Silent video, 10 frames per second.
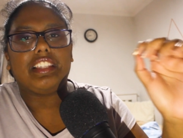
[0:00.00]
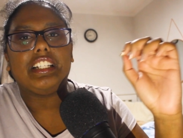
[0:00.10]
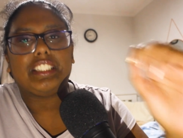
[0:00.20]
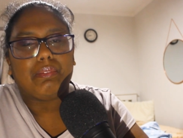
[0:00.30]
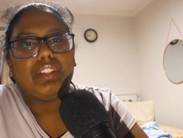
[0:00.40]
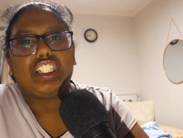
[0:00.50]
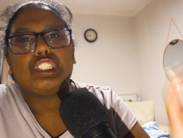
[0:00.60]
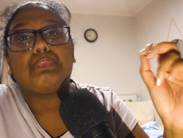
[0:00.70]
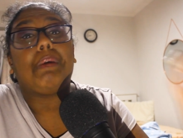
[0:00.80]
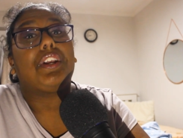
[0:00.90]
there's something
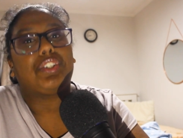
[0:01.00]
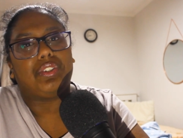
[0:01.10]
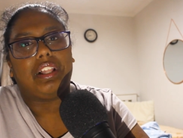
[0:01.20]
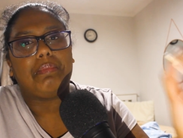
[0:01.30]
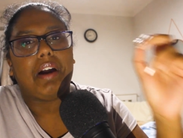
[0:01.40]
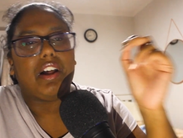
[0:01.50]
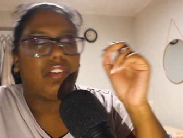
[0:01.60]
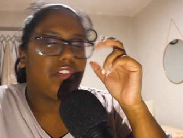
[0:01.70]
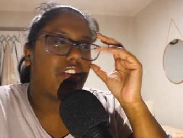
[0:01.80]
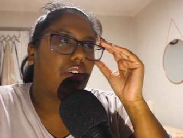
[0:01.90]
special about
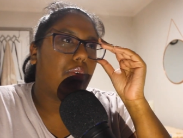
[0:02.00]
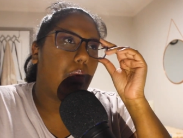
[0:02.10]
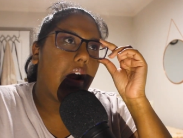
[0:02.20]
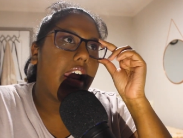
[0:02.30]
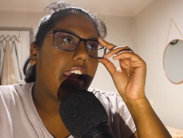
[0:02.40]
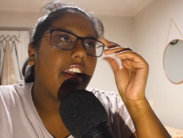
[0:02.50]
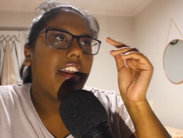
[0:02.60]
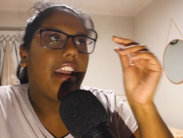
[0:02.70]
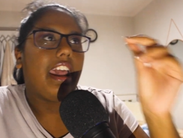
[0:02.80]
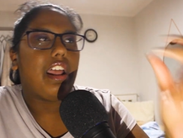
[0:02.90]
her in a good way.
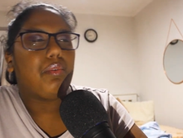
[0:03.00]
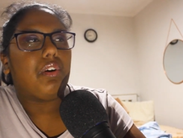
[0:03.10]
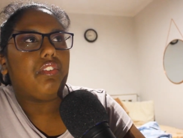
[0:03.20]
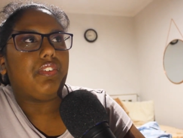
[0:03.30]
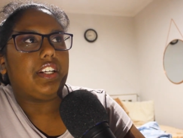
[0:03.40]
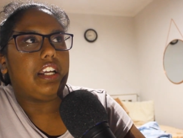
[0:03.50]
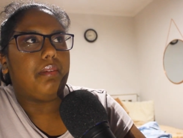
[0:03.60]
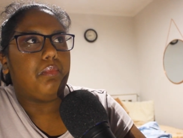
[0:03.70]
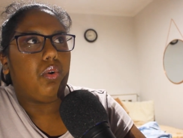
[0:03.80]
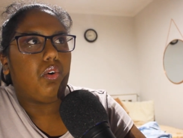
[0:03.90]
And I want to find out
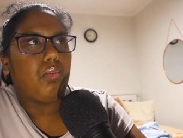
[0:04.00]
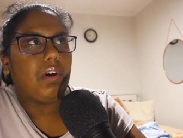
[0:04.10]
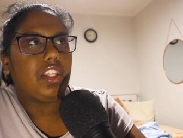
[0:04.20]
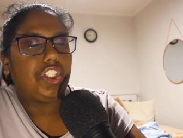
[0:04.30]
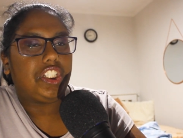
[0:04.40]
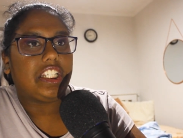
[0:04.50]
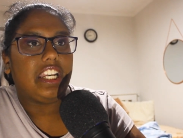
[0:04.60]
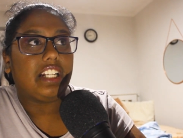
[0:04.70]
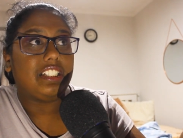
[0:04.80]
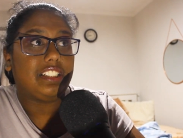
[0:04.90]
more whether she's
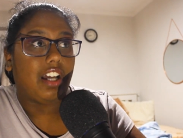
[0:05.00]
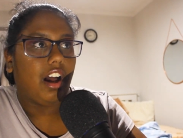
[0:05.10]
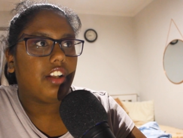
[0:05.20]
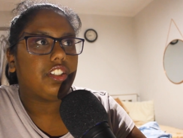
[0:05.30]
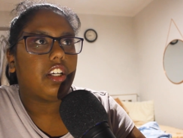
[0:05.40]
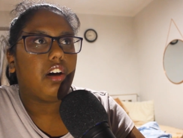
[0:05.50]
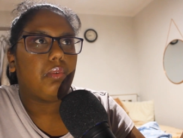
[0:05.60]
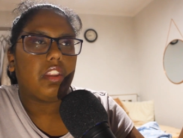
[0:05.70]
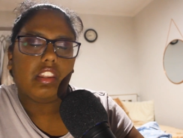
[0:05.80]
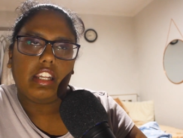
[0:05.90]
connected to Hunter,
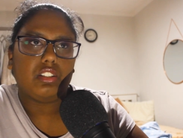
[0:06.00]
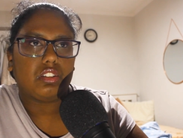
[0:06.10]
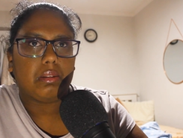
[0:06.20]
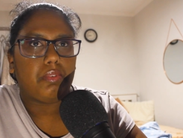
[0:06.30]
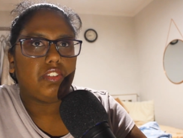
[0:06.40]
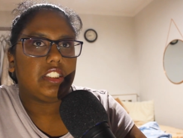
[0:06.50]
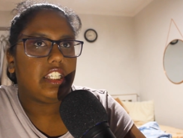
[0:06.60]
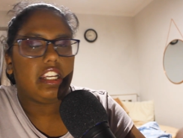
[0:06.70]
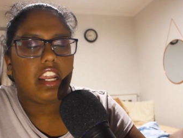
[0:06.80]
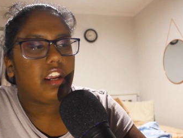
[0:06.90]
whether they took some of his
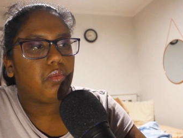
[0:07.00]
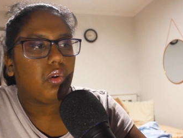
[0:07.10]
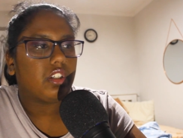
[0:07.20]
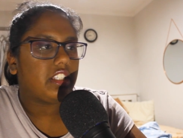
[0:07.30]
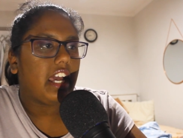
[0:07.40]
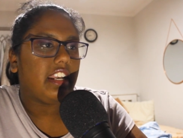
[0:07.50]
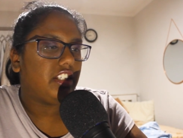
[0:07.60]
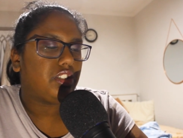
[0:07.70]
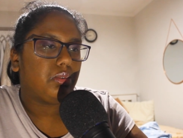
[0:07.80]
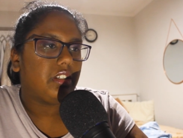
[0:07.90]
DNA and worked that
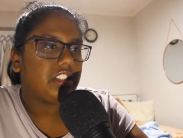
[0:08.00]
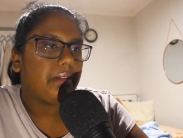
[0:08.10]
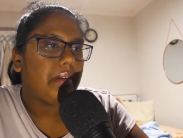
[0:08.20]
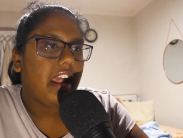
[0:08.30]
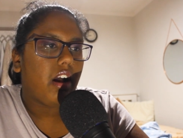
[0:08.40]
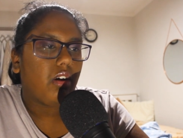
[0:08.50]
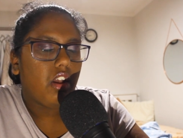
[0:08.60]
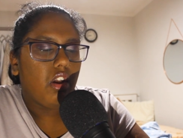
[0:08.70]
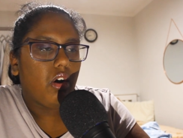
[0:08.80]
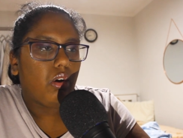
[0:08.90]
into it somehow,
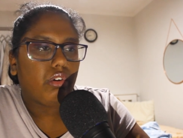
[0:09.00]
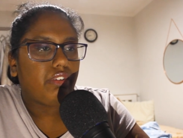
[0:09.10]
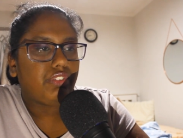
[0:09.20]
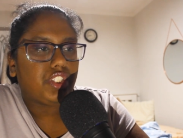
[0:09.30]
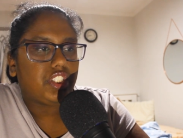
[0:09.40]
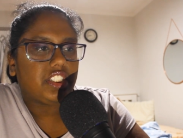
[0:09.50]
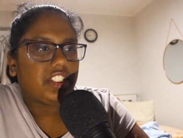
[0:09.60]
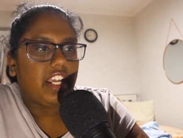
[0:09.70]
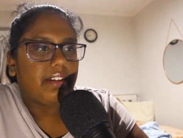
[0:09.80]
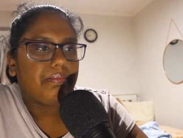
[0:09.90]
or if it's just,
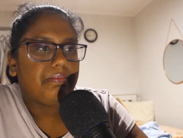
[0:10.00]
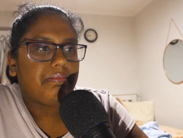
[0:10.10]
like,